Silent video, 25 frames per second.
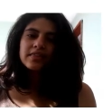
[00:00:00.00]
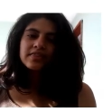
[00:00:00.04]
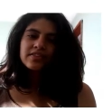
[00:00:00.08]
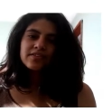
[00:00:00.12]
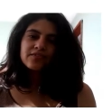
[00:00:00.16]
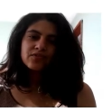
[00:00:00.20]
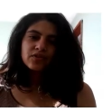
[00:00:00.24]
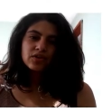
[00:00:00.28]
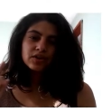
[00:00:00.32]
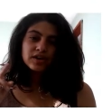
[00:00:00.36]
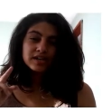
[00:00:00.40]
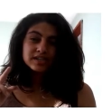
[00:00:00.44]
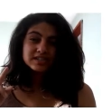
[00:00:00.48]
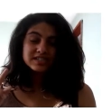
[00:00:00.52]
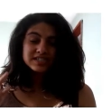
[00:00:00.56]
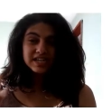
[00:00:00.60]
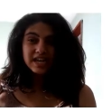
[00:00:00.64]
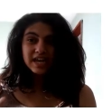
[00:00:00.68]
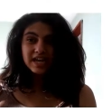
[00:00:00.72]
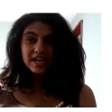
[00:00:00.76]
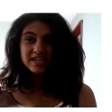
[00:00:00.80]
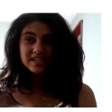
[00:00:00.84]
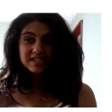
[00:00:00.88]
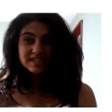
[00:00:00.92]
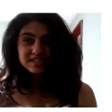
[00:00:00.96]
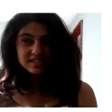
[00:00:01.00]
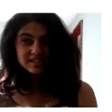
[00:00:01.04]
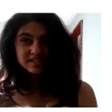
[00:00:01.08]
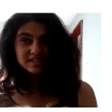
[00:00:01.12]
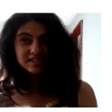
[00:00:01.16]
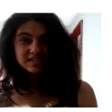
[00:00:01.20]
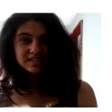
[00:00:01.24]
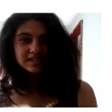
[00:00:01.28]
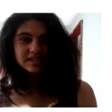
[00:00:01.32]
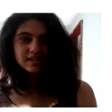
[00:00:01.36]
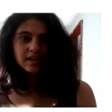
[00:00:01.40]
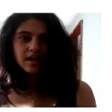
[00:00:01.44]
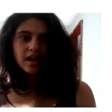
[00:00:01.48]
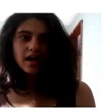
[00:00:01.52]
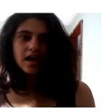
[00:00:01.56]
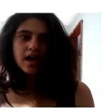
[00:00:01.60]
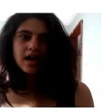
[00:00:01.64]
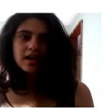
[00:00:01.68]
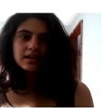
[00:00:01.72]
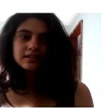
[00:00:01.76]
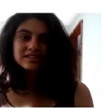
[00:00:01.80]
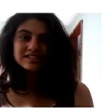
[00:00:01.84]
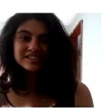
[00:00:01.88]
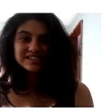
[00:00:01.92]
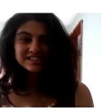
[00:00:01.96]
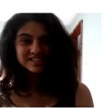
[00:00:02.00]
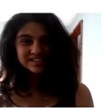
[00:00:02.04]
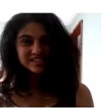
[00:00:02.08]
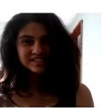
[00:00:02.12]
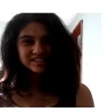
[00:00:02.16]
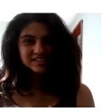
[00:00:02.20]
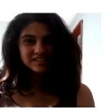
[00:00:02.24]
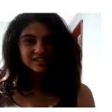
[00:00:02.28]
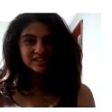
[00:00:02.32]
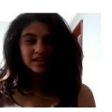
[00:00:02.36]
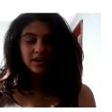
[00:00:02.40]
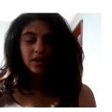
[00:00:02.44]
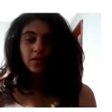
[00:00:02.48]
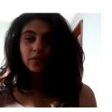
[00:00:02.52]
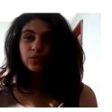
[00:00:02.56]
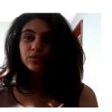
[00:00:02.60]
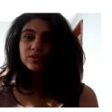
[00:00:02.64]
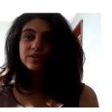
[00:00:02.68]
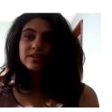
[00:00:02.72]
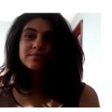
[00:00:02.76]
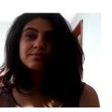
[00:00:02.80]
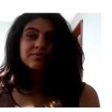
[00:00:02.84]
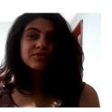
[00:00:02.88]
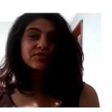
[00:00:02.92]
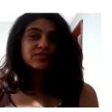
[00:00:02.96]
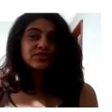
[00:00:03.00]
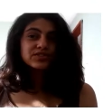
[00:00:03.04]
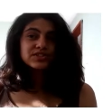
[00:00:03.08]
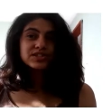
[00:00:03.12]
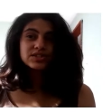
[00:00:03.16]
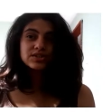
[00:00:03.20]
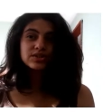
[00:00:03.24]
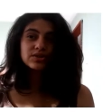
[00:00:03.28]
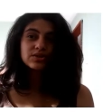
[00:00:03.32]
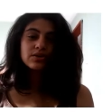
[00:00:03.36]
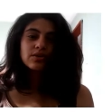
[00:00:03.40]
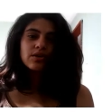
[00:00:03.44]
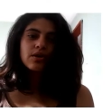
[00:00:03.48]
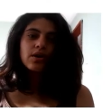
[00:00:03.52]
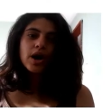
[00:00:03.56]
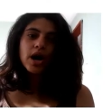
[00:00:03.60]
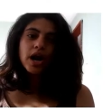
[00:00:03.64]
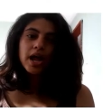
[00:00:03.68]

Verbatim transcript: the phonemes s and z with the professor